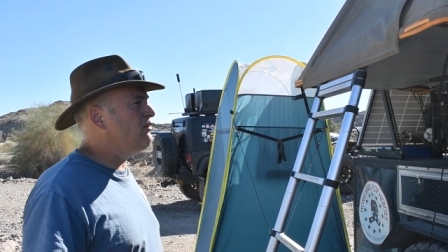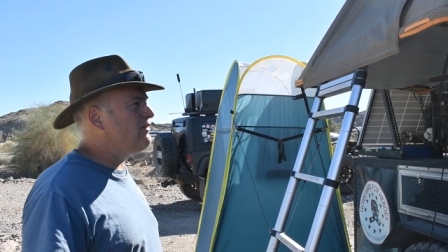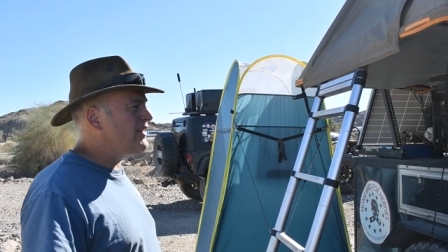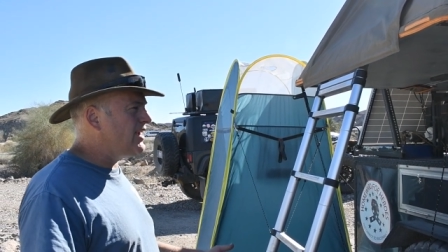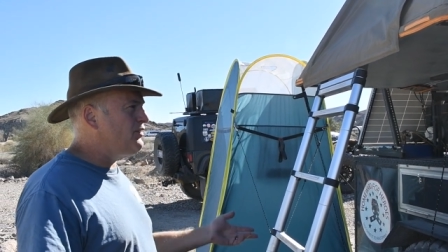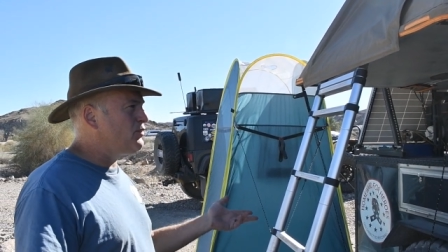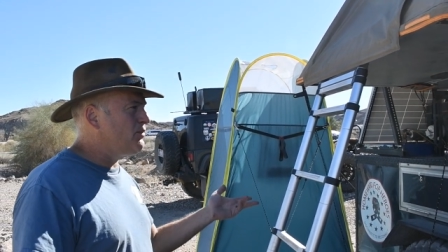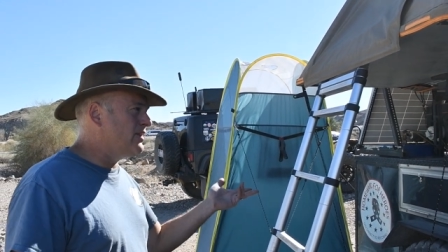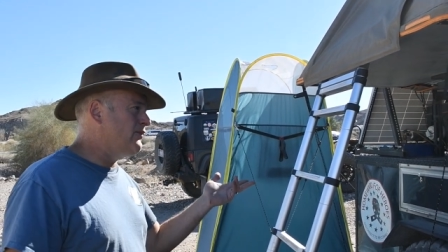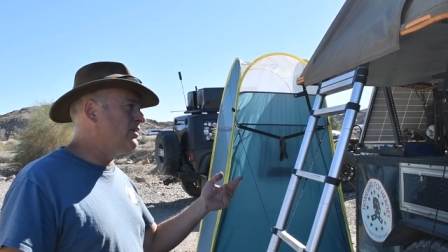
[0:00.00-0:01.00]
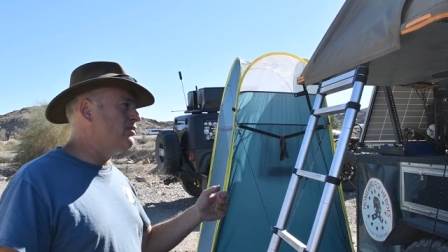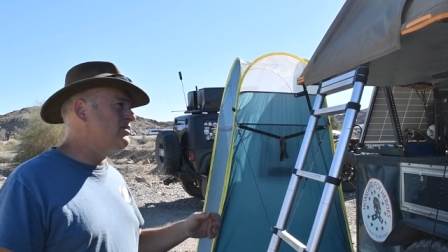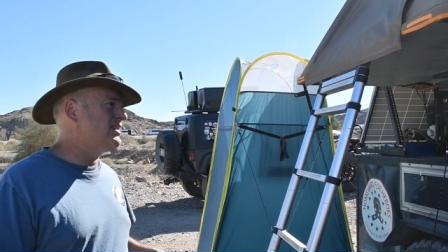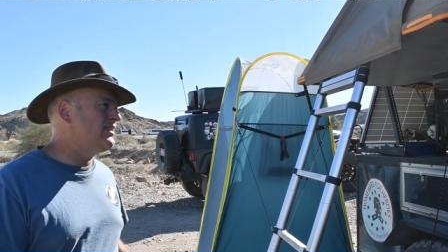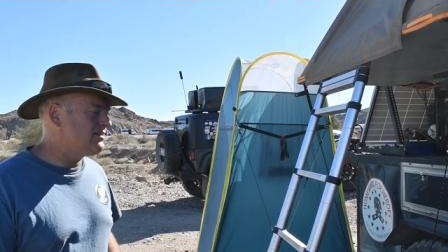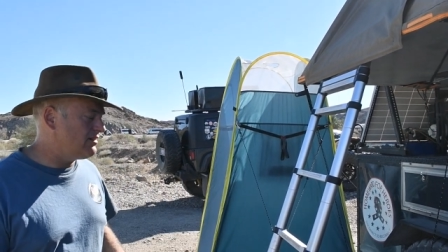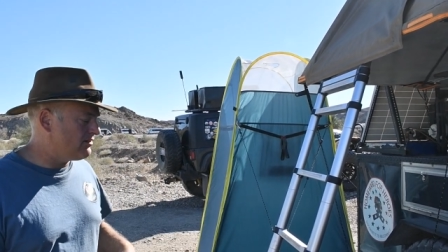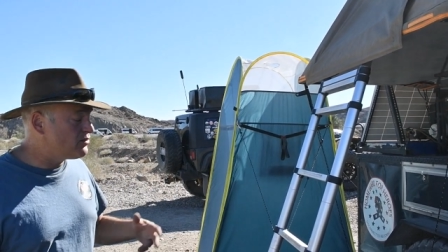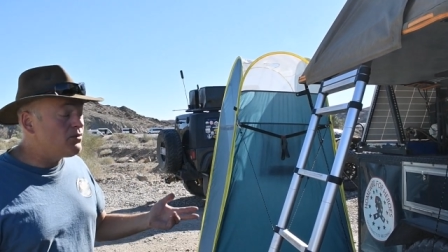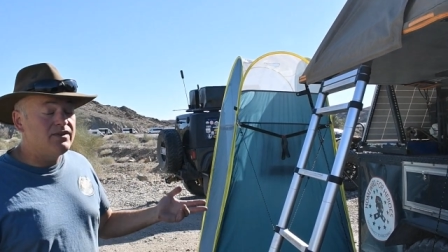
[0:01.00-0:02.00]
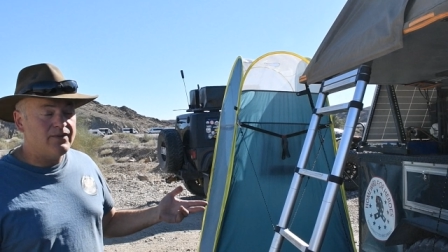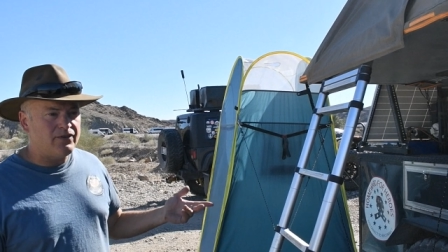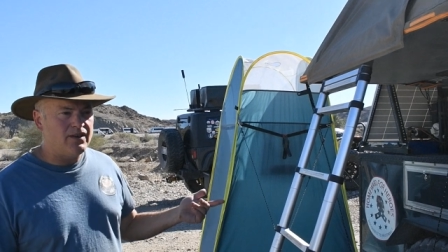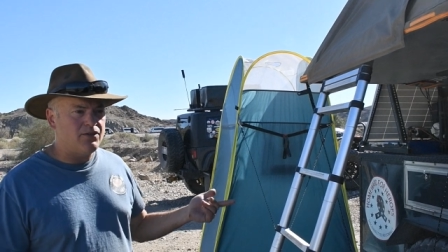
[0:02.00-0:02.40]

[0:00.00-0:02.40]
we've had three different other tents, or two different